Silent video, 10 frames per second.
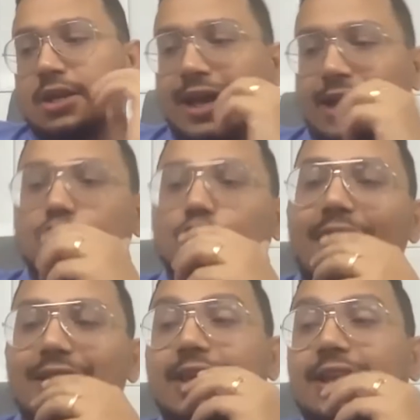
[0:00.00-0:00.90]
Yeah, so
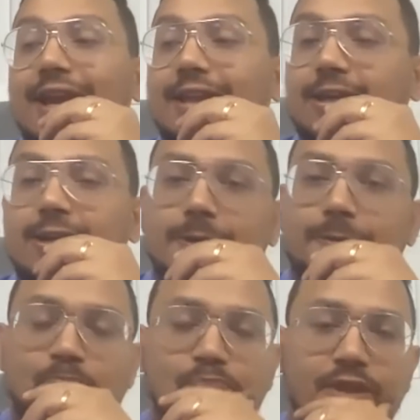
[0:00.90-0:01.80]
I think like
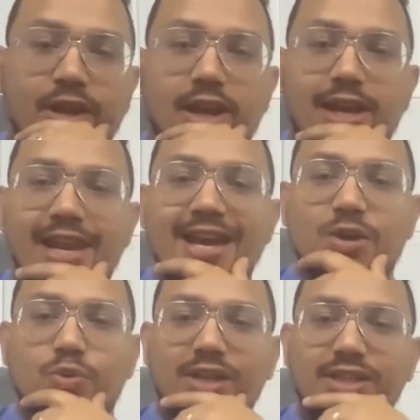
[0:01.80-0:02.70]
the layer
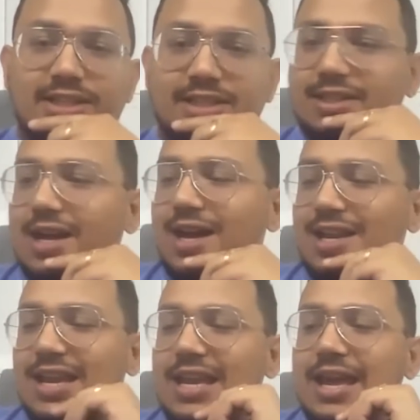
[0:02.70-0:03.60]
ones
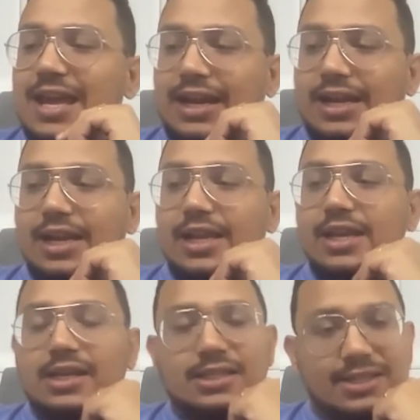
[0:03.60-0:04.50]
are
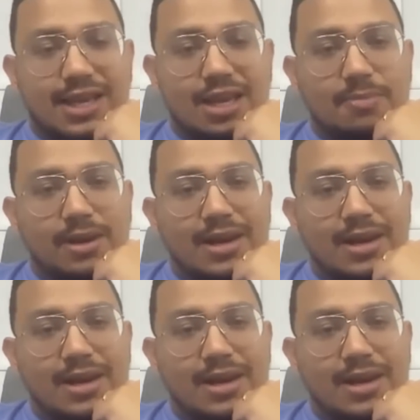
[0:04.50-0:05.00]
inherently unscalable.